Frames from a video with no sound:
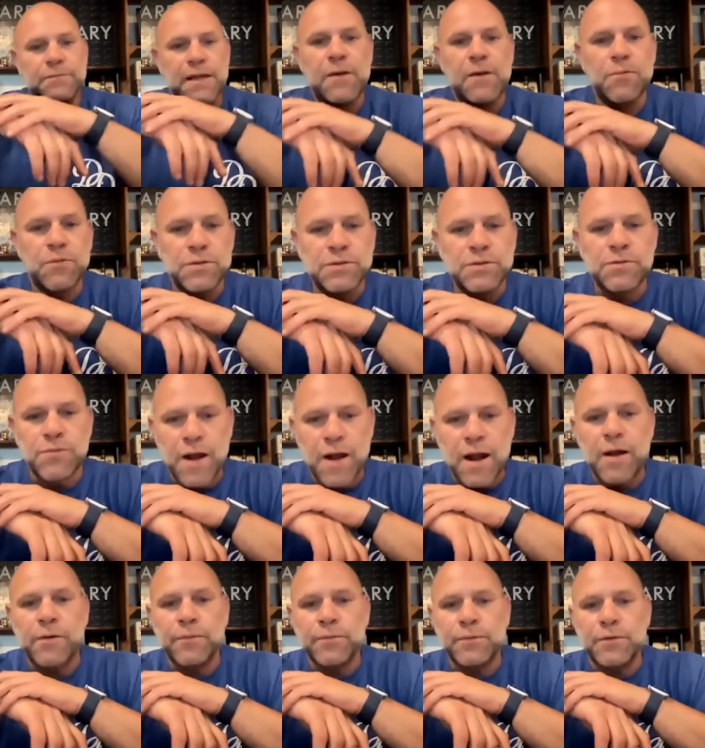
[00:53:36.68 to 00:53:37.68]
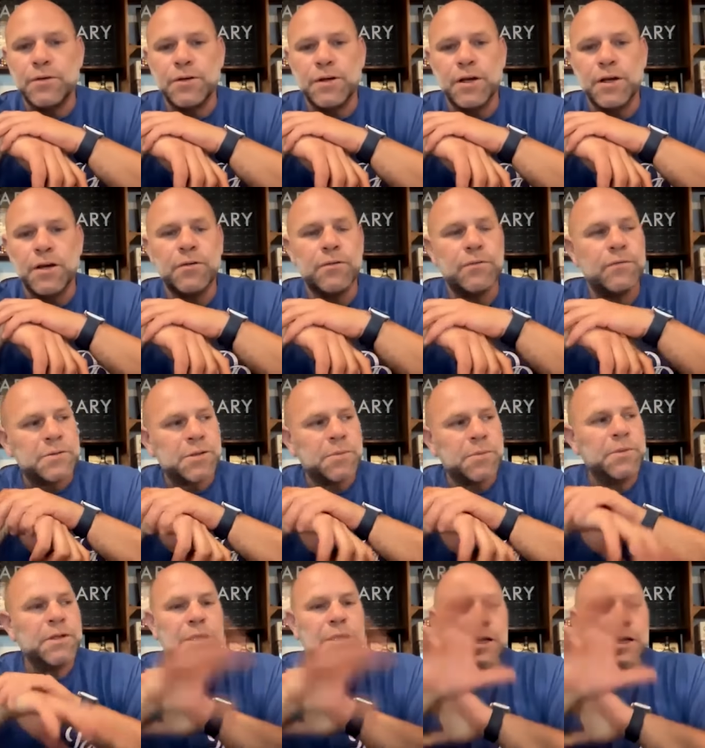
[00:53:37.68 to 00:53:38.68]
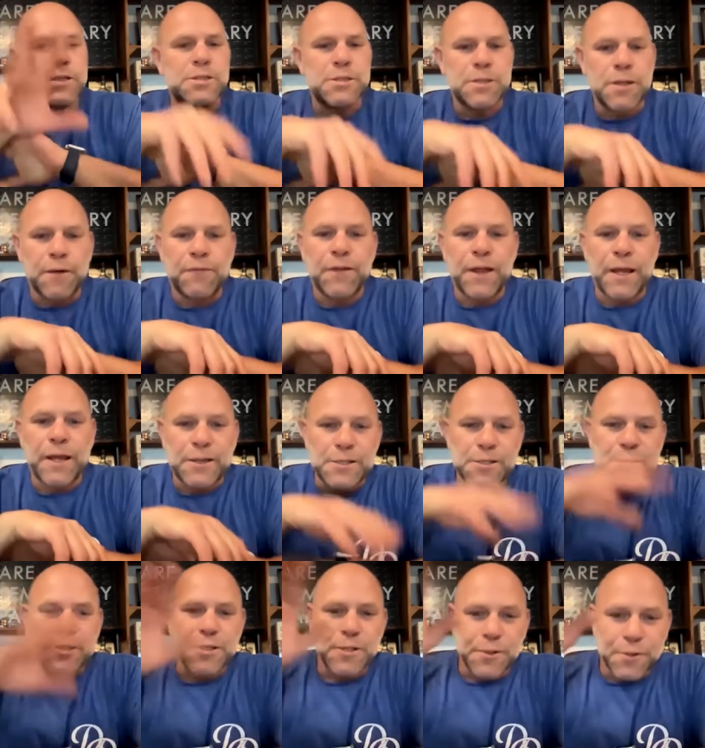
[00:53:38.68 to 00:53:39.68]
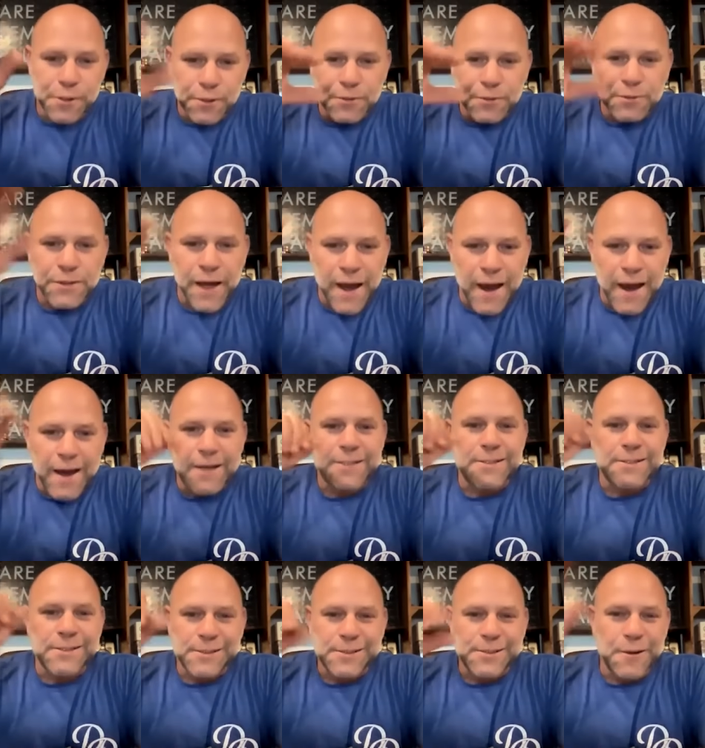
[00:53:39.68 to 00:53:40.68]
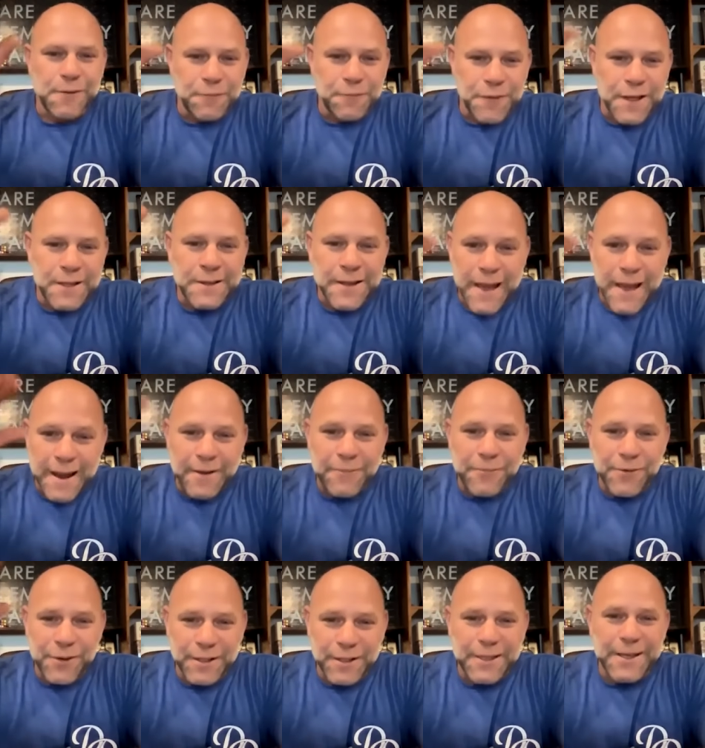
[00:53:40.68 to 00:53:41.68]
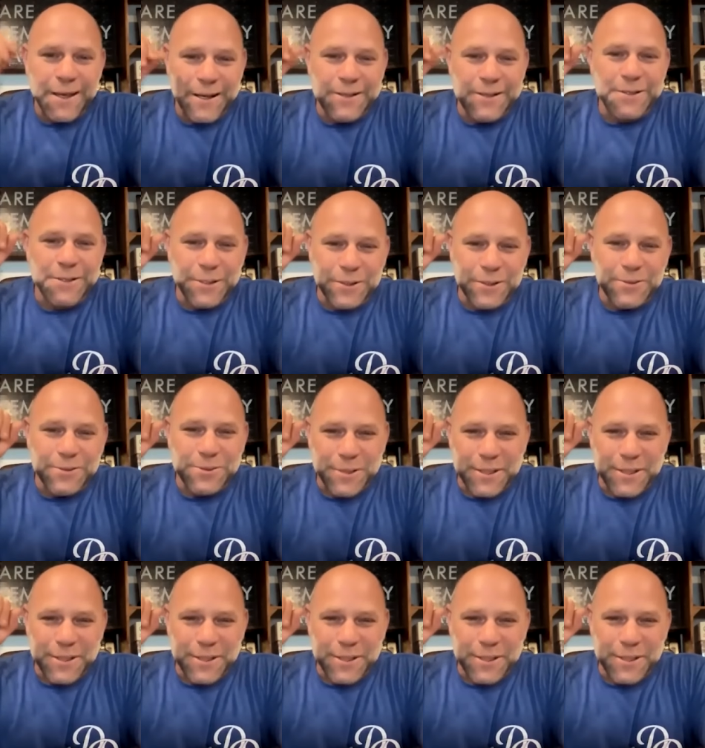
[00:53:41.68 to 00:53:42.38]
that was around. You know, some of the other stuff like the serial docs and stuff like that. I really get into those